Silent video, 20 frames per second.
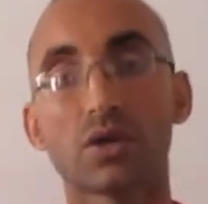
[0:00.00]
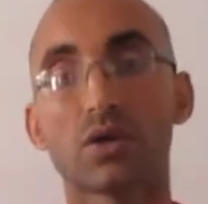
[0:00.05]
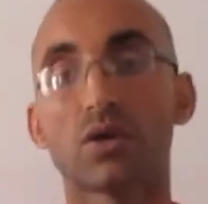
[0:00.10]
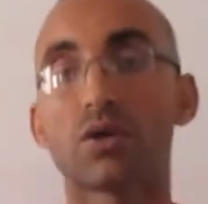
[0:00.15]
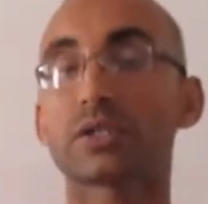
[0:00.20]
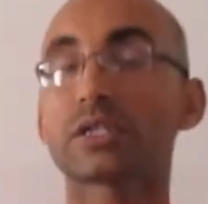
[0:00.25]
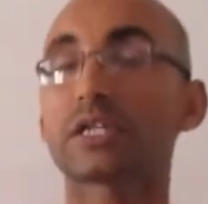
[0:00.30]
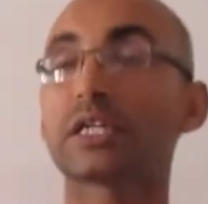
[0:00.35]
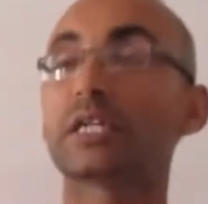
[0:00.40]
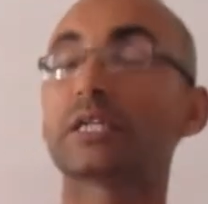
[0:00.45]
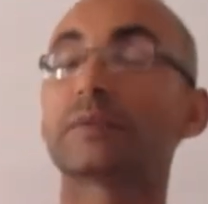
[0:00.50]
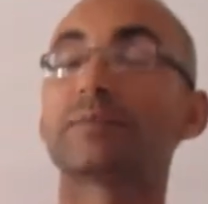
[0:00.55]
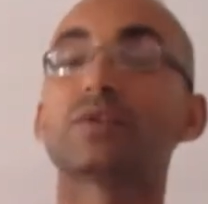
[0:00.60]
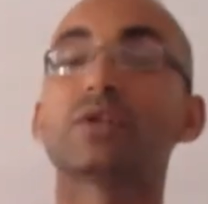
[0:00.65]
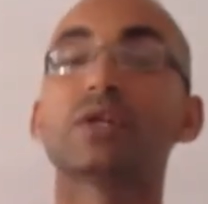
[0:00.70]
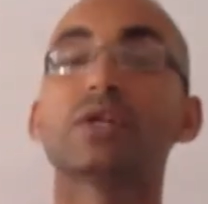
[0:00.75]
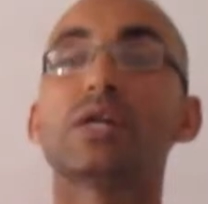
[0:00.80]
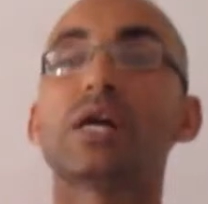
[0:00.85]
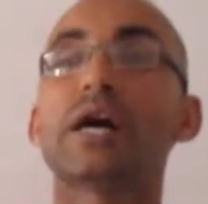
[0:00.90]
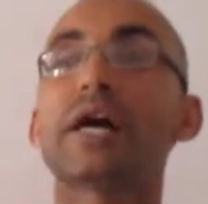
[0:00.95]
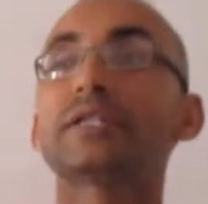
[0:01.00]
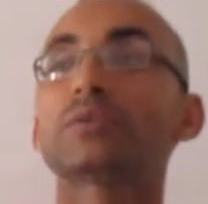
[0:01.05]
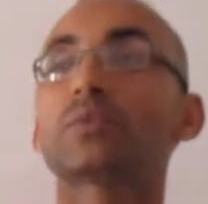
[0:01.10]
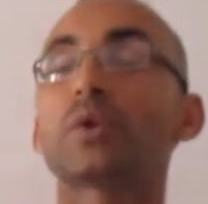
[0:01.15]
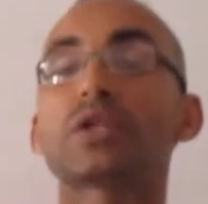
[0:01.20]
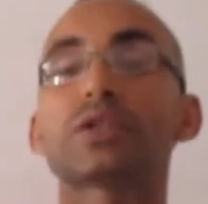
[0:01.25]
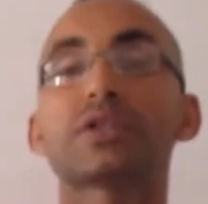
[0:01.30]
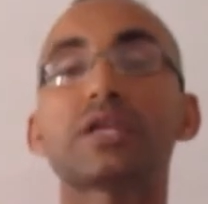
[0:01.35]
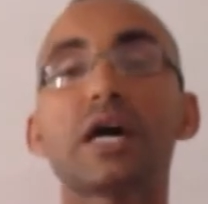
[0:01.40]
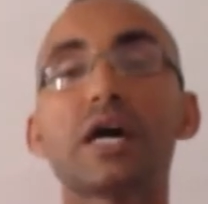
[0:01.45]
okay, and
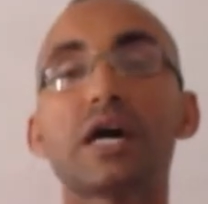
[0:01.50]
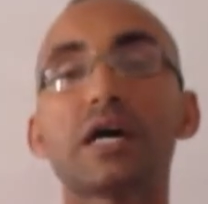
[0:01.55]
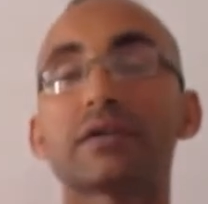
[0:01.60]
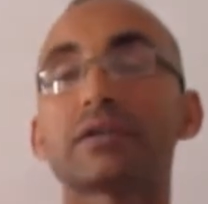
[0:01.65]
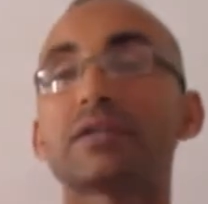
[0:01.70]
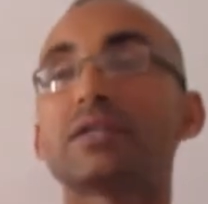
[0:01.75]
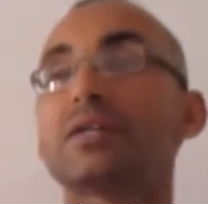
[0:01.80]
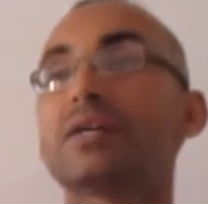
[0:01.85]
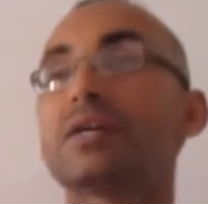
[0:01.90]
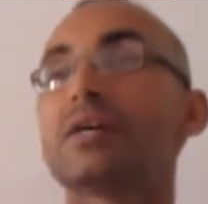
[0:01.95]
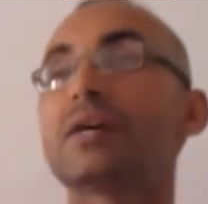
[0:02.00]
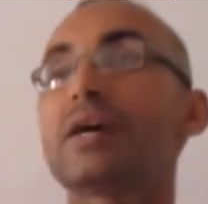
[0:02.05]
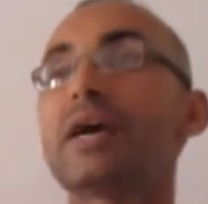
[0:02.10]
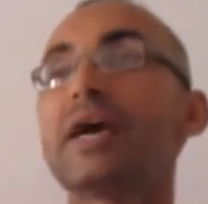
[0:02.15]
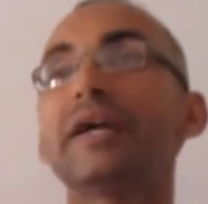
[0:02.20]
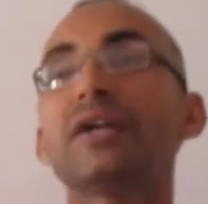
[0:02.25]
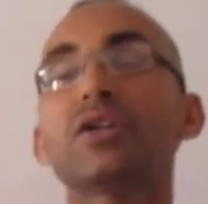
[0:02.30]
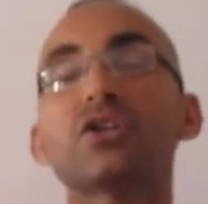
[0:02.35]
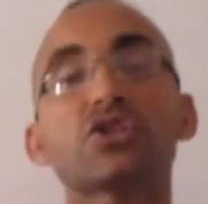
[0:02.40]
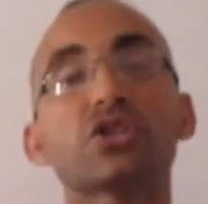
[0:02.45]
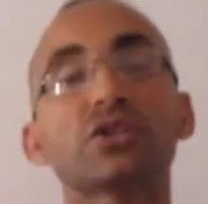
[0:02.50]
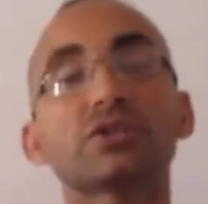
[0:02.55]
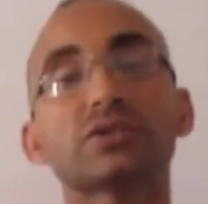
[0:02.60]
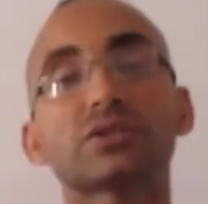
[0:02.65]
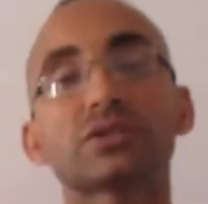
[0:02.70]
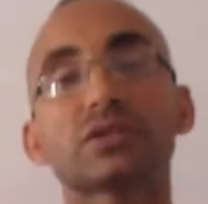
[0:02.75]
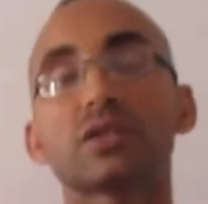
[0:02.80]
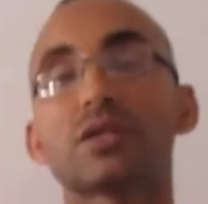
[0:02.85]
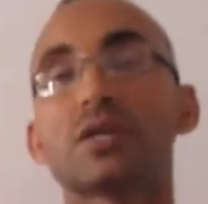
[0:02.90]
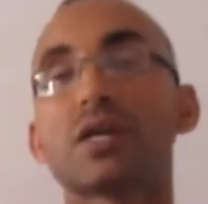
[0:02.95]
with their
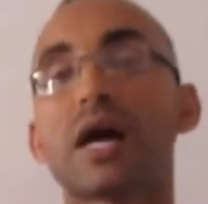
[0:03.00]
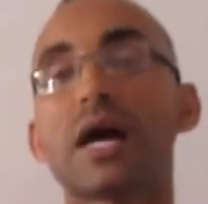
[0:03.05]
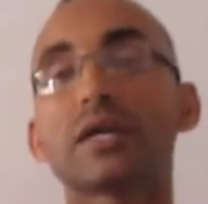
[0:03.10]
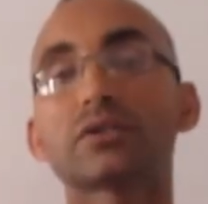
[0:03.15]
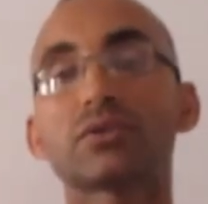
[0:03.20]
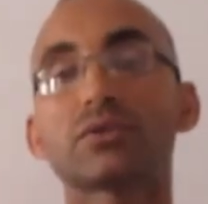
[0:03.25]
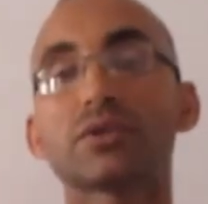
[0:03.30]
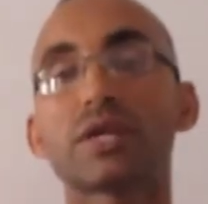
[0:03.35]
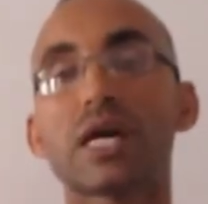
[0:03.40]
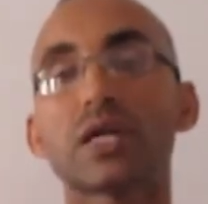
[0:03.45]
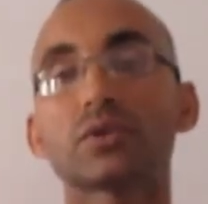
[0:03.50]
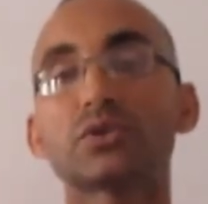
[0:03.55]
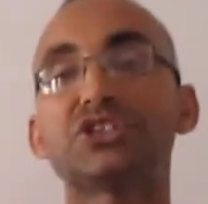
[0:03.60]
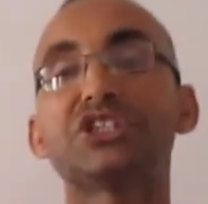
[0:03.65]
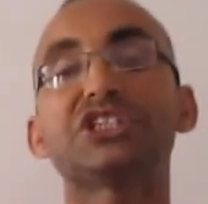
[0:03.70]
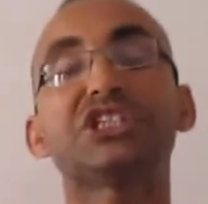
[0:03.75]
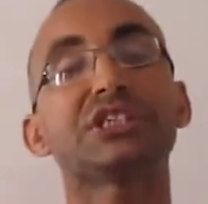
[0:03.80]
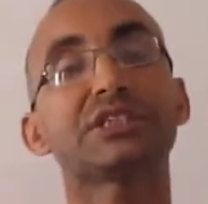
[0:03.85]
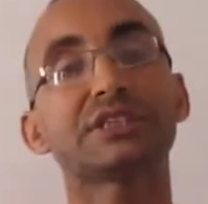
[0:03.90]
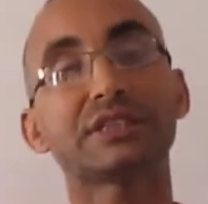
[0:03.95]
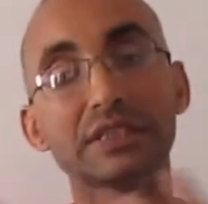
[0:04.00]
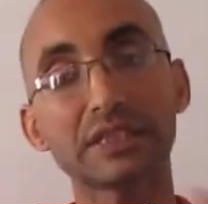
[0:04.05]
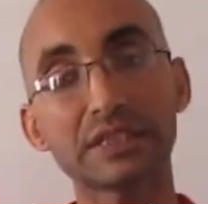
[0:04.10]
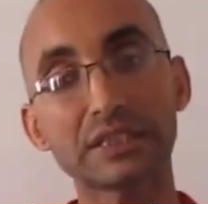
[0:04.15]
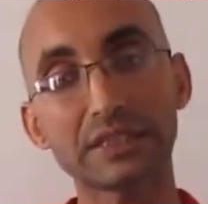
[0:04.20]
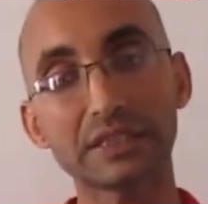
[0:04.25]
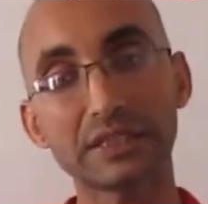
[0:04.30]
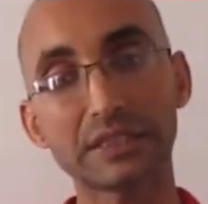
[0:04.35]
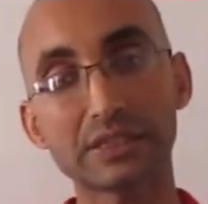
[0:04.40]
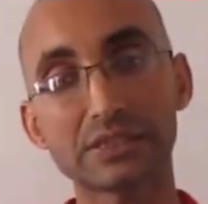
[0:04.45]
ancient, I don't know,
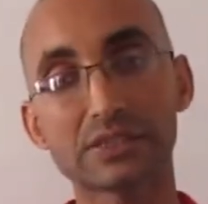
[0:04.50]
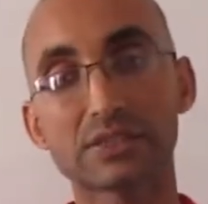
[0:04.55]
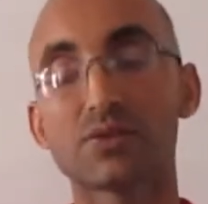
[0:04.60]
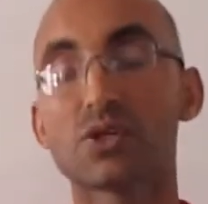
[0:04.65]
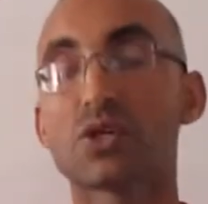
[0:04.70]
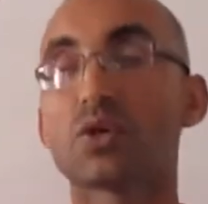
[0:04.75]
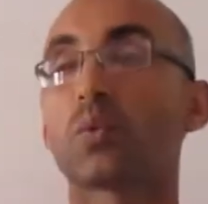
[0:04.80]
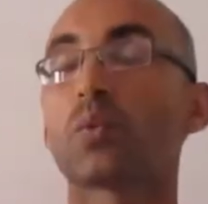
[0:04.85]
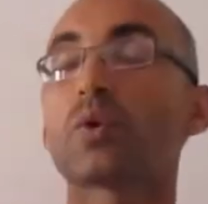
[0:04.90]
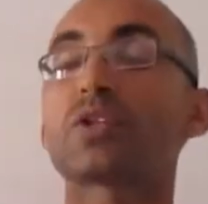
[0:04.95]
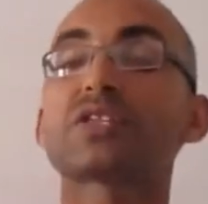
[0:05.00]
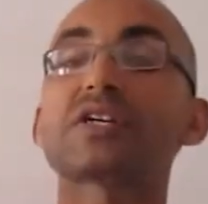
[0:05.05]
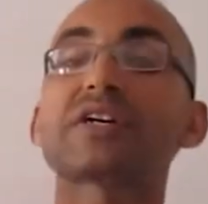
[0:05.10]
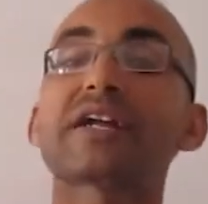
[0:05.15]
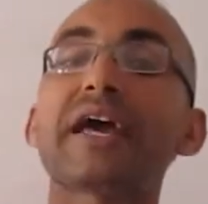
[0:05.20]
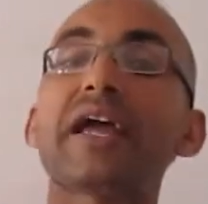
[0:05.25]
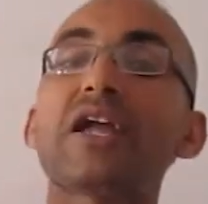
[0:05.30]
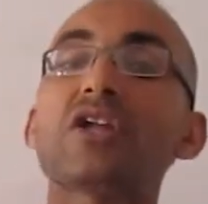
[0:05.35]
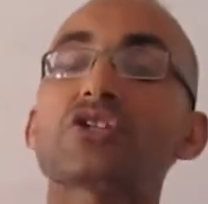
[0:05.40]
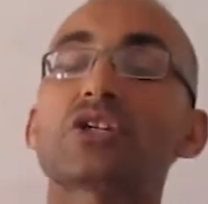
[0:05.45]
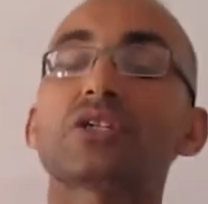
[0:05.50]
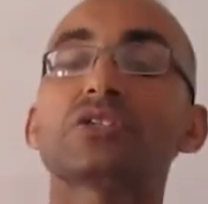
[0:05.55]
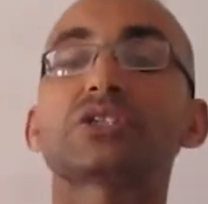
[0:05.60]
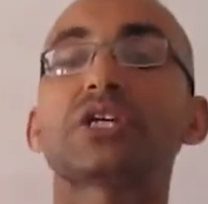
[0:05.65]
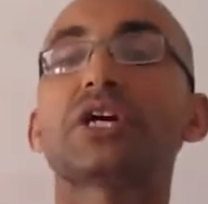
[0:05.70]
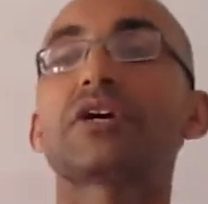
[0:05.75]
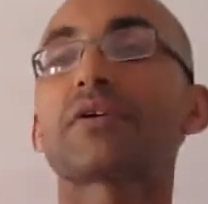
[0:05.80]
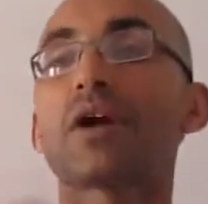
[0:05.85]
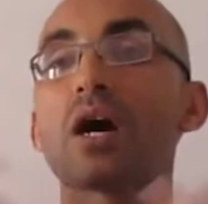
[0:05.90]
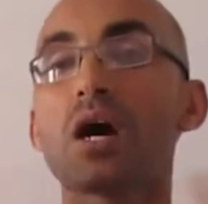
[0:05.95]
deities, with their ancient
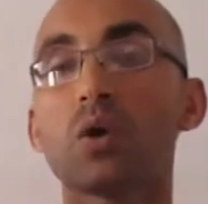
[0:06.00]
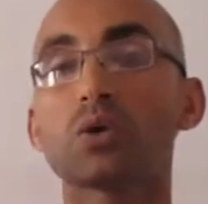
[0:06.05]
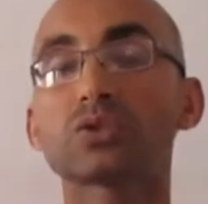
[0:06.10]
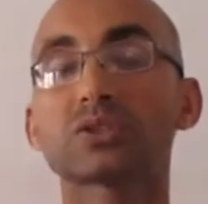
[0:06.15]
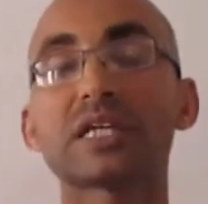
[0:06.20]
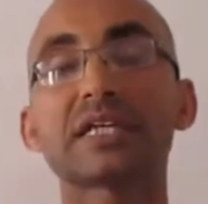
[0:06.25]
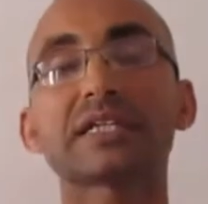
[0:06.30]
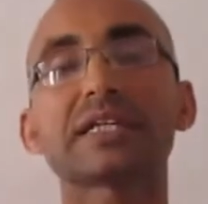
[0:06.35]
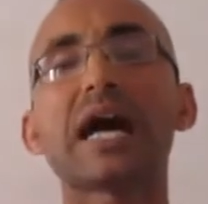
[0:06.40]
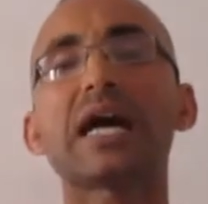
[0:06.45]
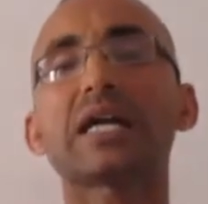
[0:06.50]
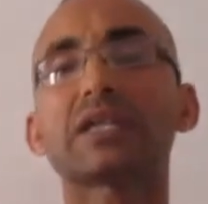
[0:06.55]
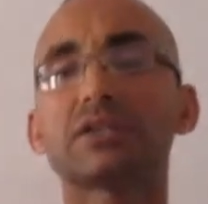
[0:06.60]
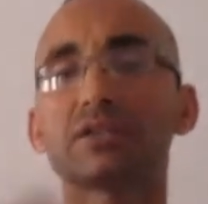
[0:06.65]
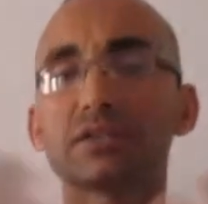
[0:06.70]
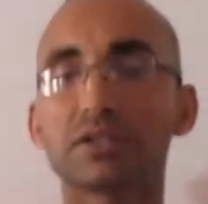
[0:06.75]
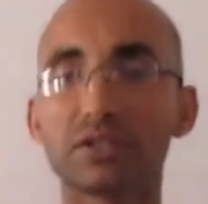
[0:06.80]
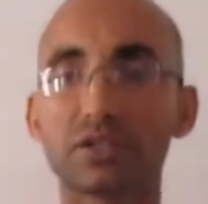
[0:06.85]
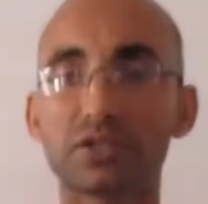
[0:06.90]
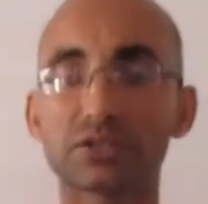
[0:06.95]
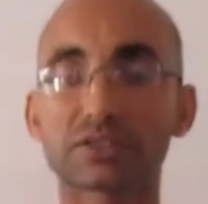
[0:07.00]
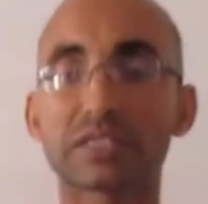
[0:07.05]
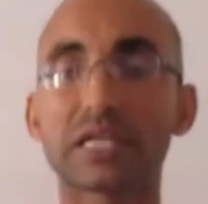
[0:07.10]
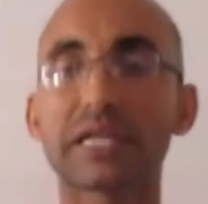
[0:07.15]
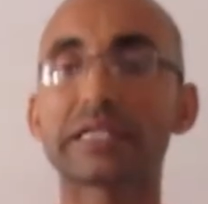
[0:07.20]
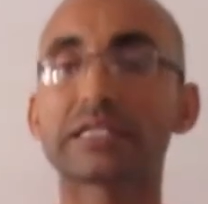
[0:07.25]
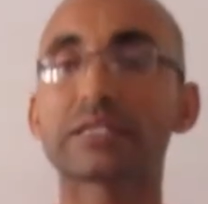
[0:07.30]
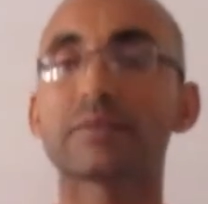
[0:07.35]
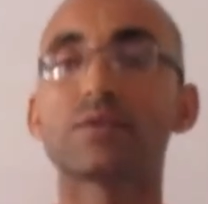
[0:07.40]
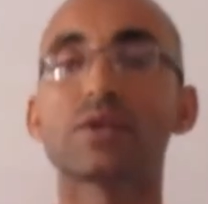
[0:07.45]
heroes like Achilles,
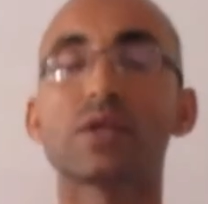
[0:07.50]
like,